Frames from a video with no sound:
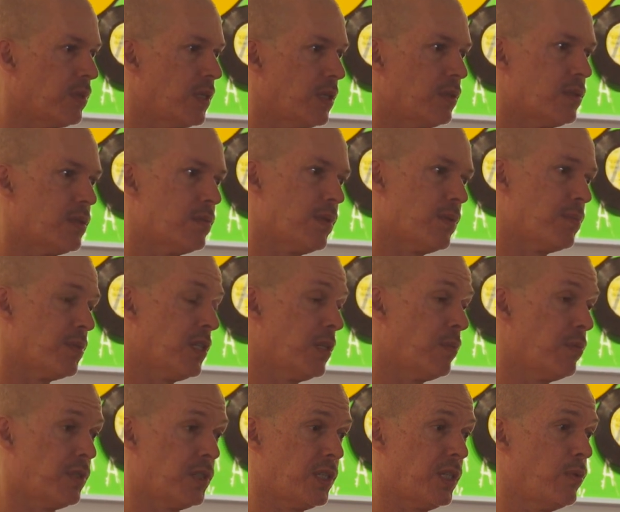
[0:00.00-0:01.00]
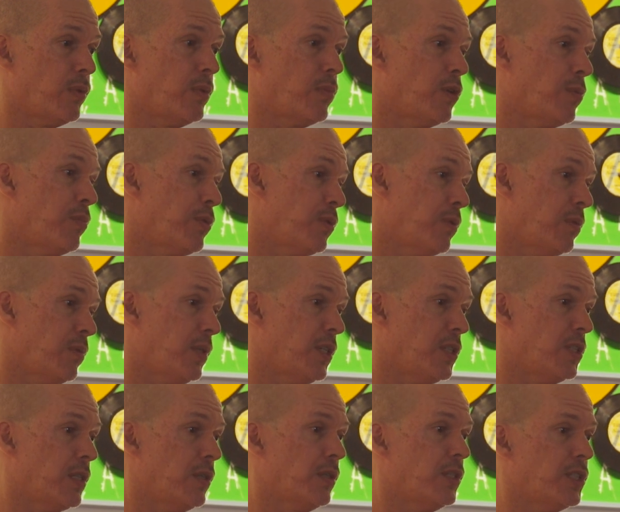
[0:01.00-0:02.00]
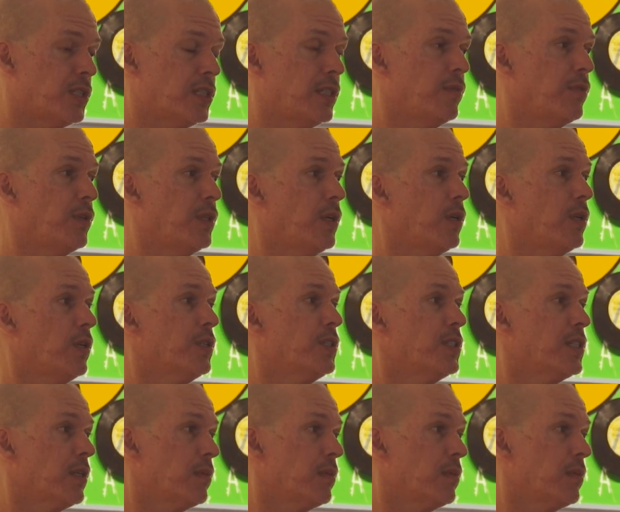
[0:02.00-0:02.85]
you know, Tiwi mob wouldn't necessarily just live on the islands,